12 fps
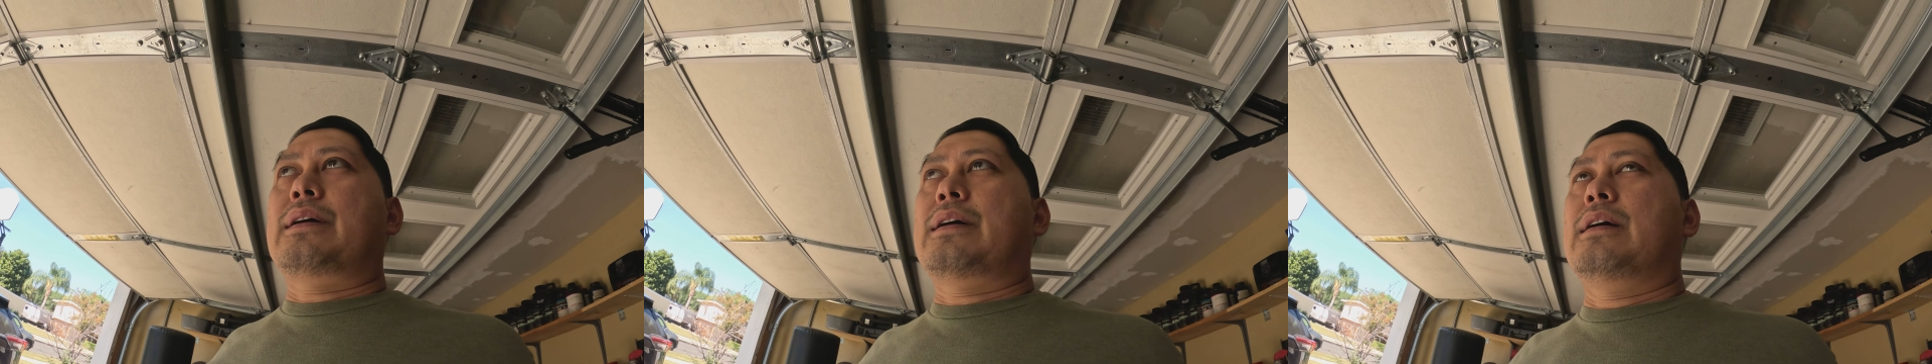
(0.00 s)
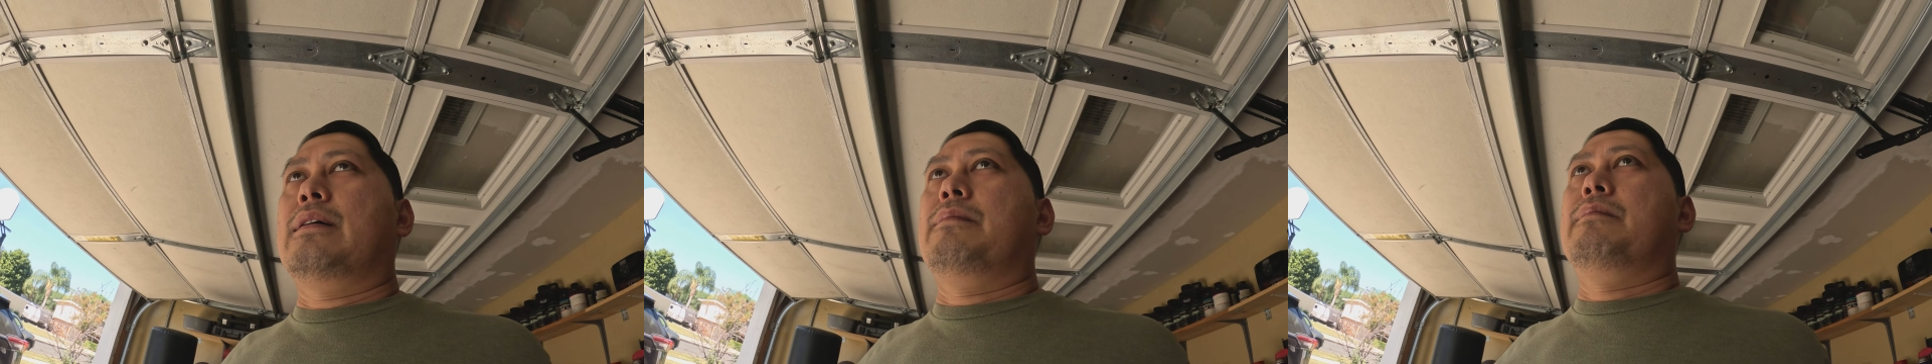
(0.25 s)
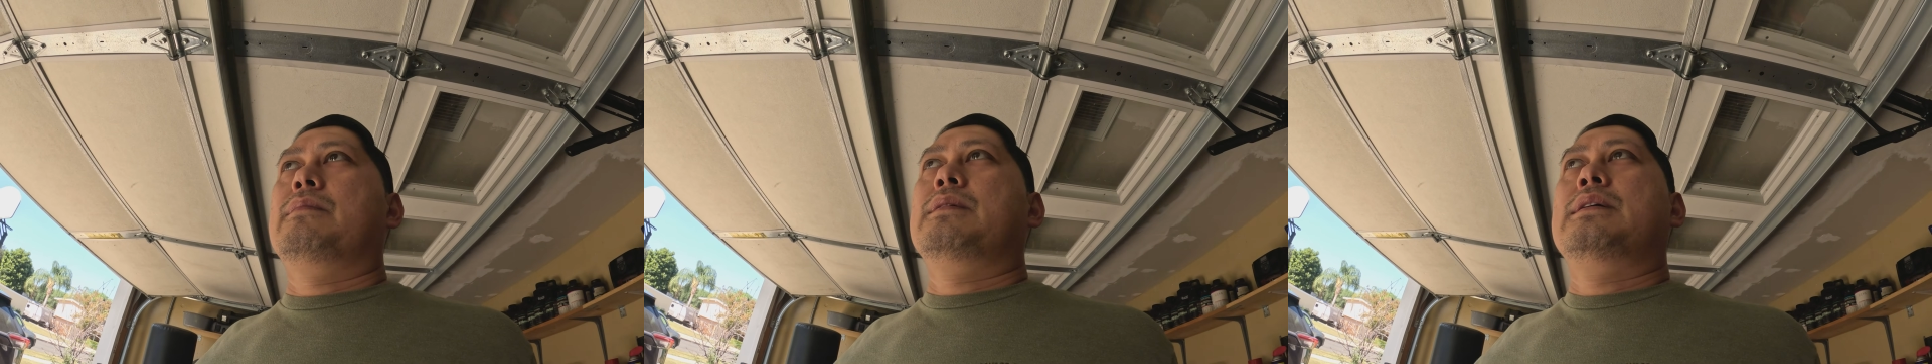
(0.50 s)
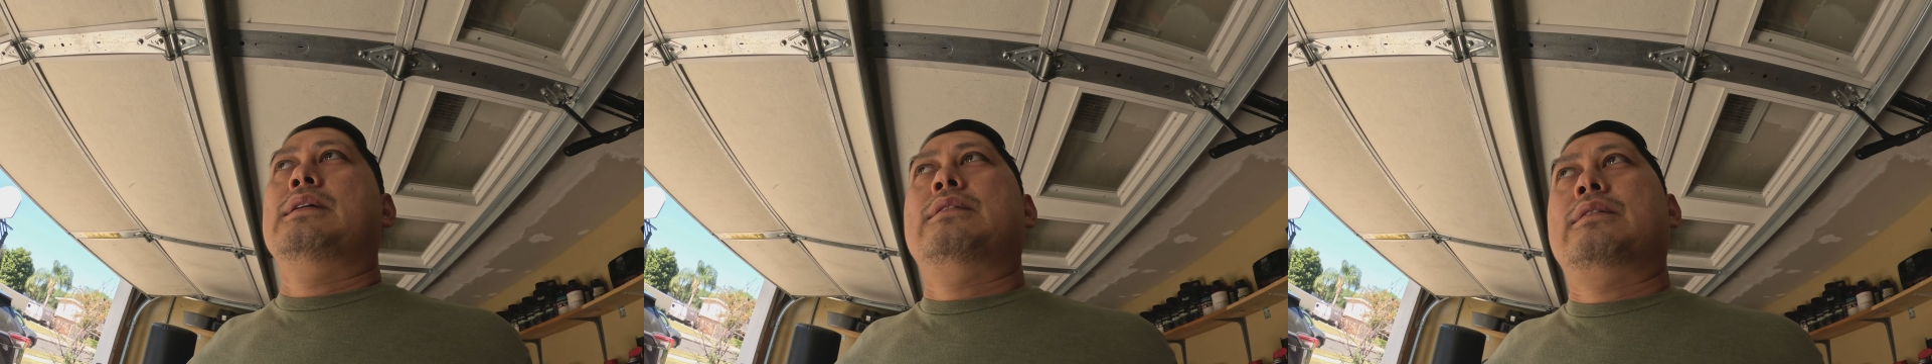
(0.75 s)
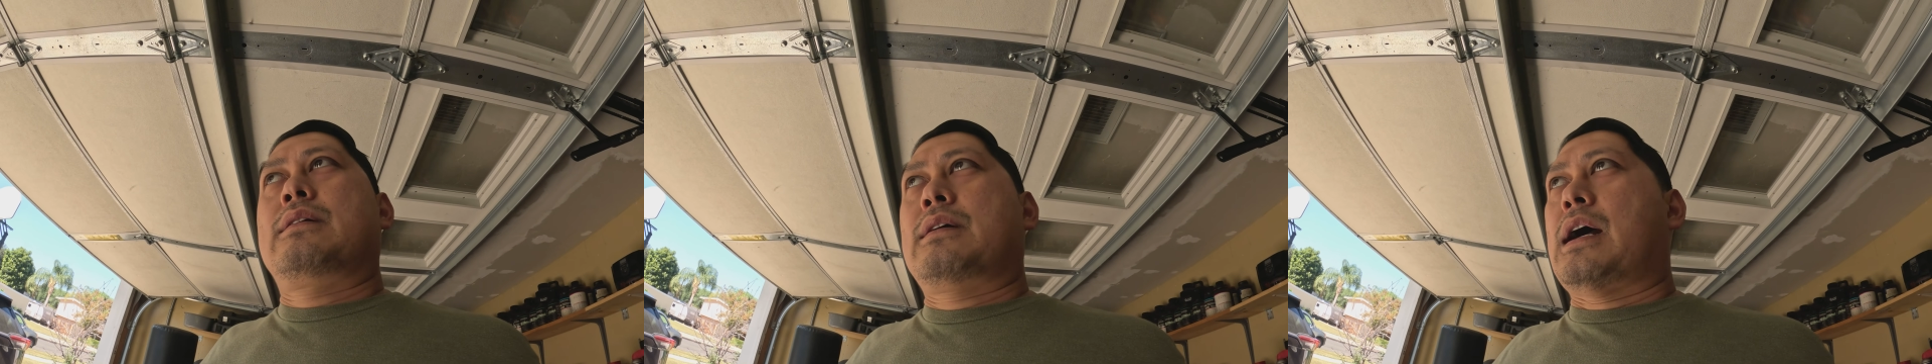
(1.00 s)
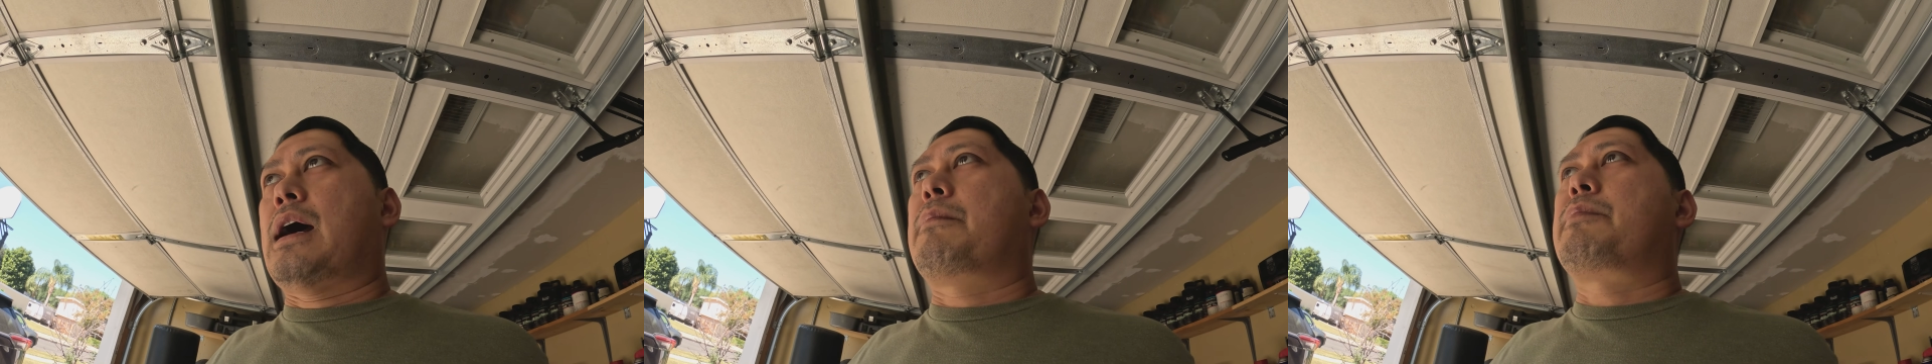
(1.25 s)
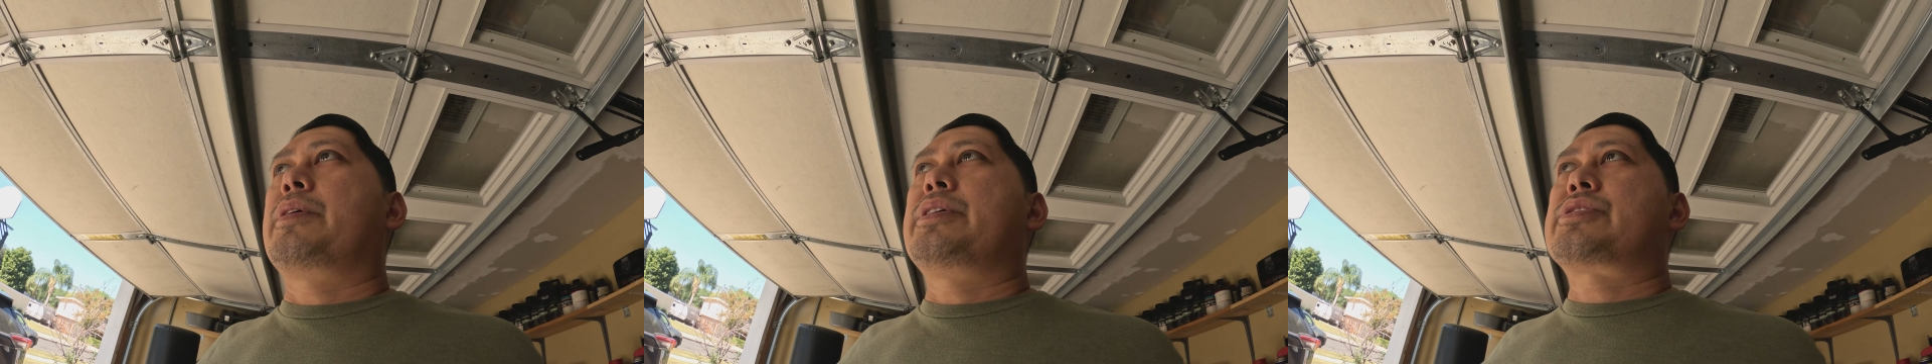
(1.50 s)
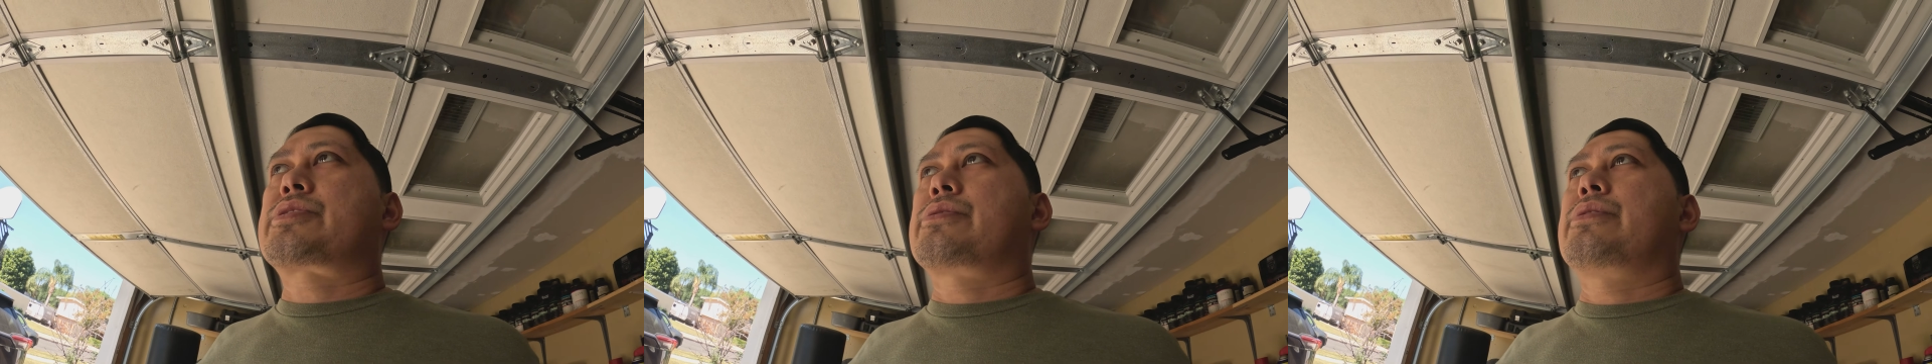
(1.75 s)
I'm
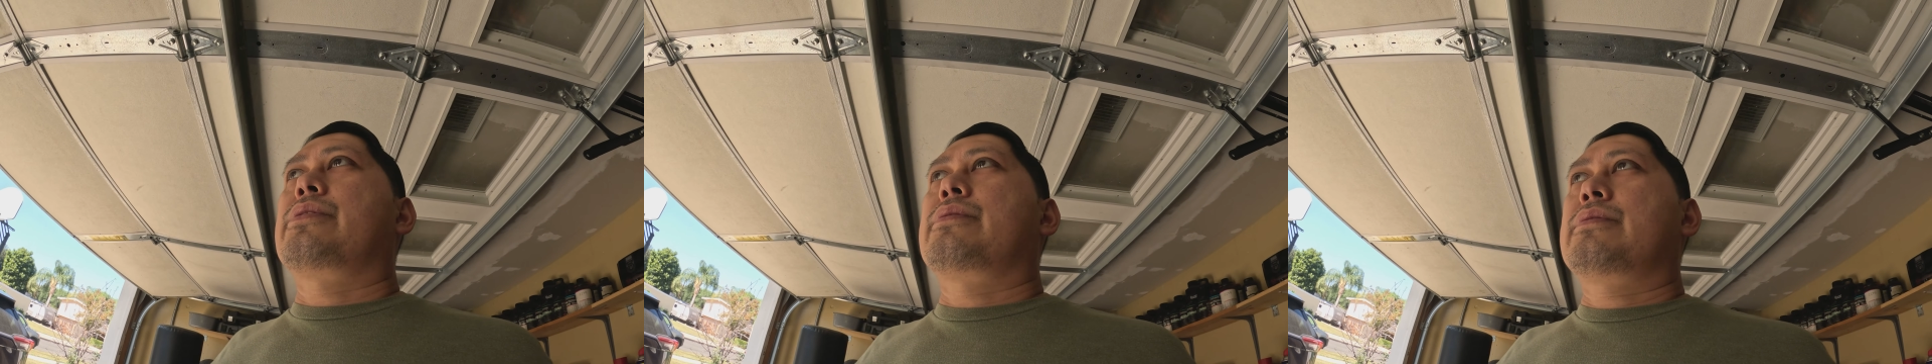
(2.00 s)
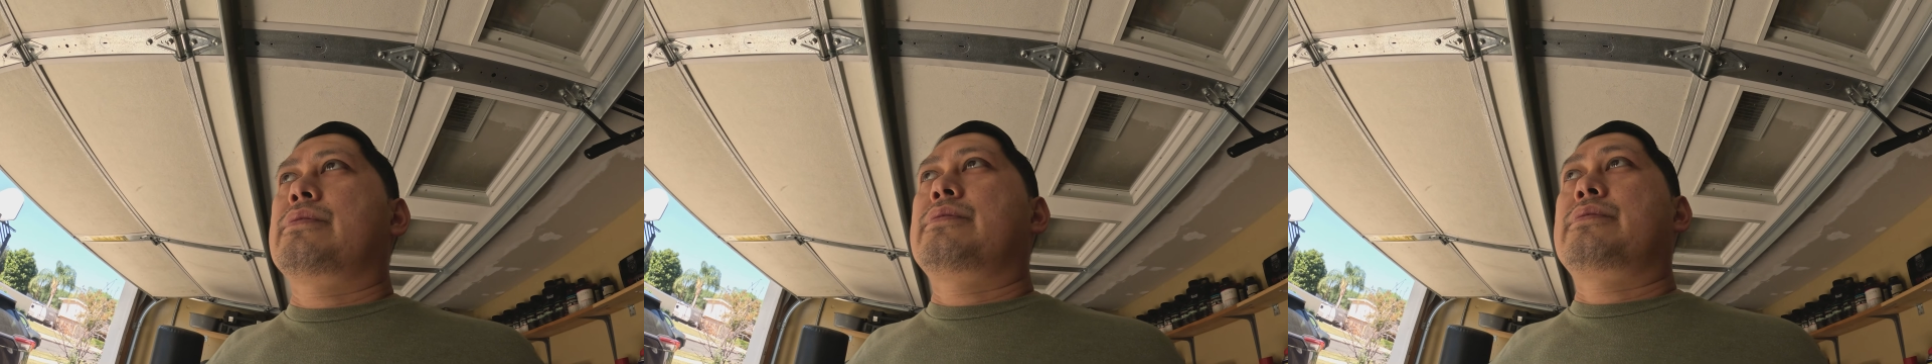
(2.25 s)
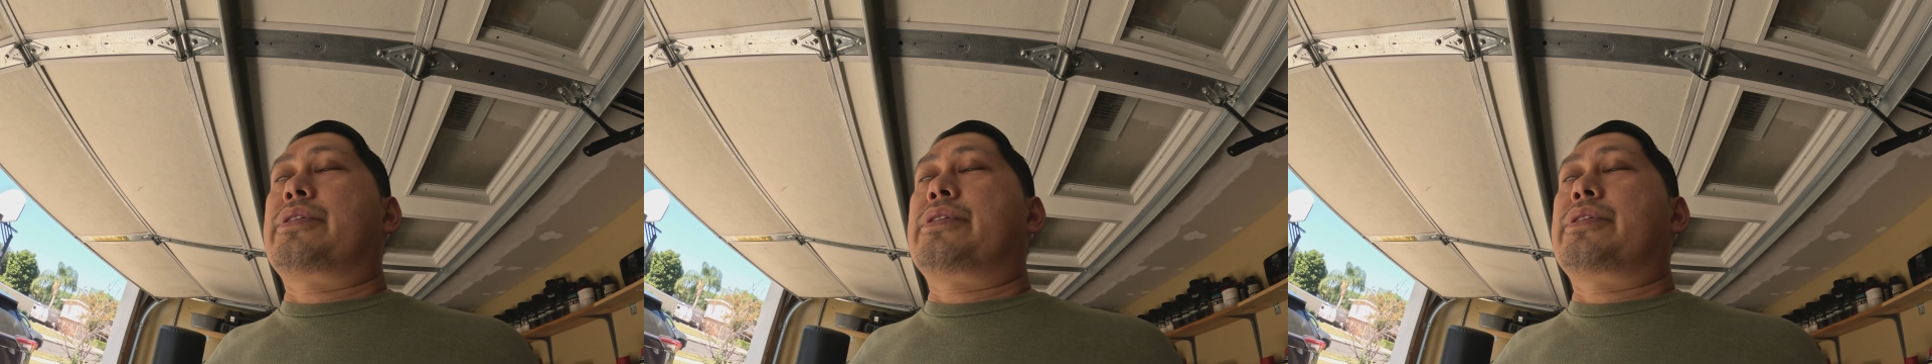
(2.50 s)
pretty sure